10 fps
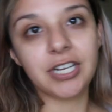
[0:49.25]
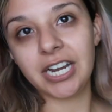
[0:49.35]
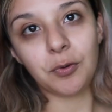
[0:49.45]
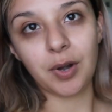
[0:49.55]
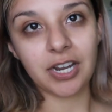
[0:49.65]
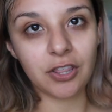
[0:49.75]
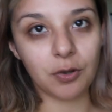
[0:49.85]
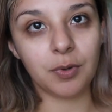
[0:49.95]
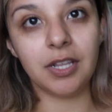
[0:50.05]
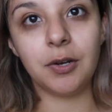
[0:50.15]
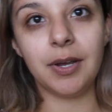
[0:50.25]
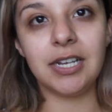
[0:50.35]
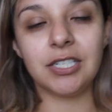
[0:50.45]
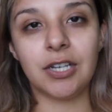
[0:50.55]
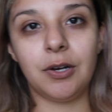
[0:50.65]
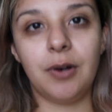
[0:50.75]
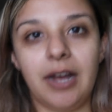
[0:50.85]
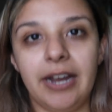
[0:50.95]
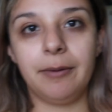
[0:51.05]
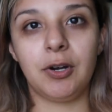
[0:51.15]
getting ready though really quick. So
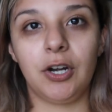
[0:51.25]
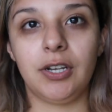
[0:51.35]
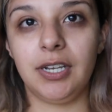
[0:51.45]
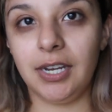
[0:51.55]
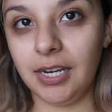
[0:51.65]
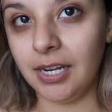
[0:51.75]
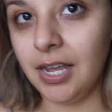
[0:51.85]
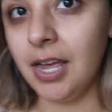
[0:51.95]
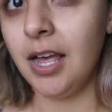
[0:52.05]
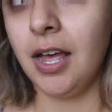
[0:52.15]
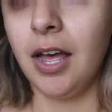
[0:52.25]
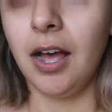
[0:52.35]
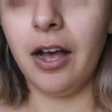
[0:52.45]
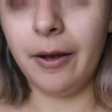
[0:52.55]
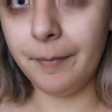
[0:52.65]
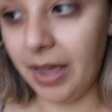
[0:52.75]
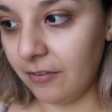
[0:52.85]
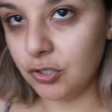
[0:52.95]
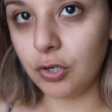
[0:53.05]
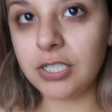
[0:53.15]
I am currently
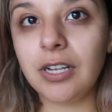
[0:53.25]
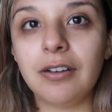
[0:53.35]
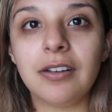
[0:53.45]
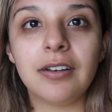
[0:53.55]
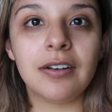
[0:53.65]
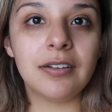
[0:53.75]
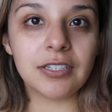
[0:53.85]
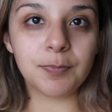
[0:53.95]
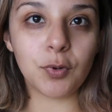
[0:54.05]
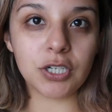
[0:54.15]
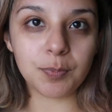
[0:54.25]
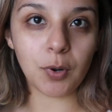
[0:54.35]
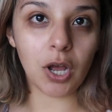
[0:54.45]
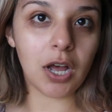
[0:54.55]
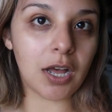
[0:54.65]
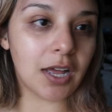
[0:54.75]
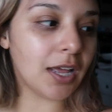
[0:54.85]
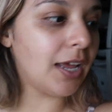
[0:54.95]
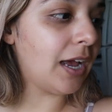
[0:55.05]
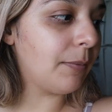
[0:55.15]
have shorts on, sports
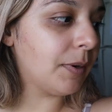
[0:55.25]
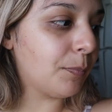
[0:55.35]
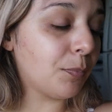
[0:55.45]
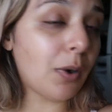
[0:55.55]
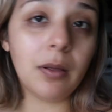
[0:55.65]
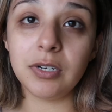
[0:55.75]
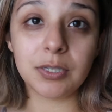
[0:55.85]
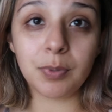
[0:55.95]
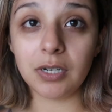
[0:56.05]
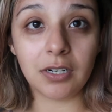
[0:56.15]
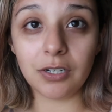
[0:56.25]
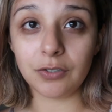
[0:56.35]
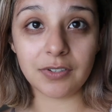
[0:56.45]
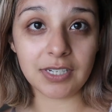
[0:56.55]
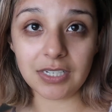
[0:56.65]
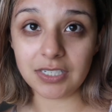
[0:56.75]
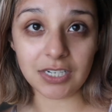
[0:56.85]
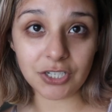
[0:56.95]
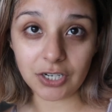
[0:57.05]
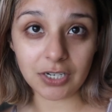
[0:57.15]
bra. I'm gonna probably just put on an oversized
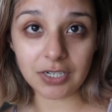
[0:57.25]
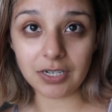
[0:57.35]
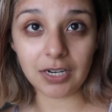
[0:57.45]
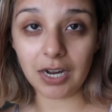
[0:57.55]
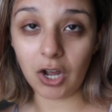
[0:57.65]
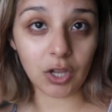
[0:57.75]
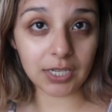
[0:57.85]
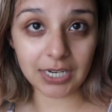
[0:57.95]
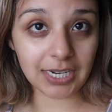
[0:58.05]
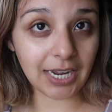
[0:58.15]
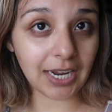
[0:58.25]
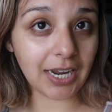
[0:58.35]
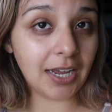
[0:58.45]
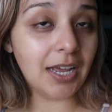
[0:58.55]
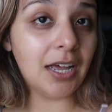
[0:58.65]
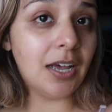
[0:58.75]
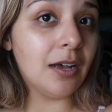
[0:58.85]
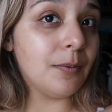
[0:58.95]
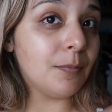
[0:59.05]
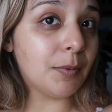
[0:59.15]
t-shirt and call it a day.
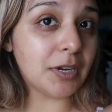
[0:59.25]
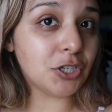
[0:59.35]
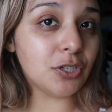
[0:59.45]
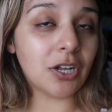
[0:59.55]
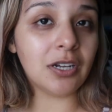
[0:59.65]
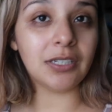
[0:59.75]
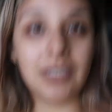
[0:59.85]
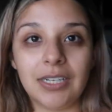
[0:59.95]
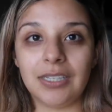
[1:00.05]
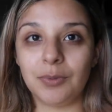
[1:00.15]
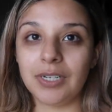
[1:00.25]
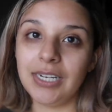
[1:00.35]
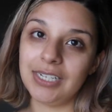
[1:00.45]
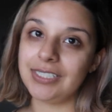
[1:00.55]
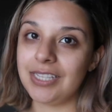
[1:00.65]
Put my shoes on and then we're gonna head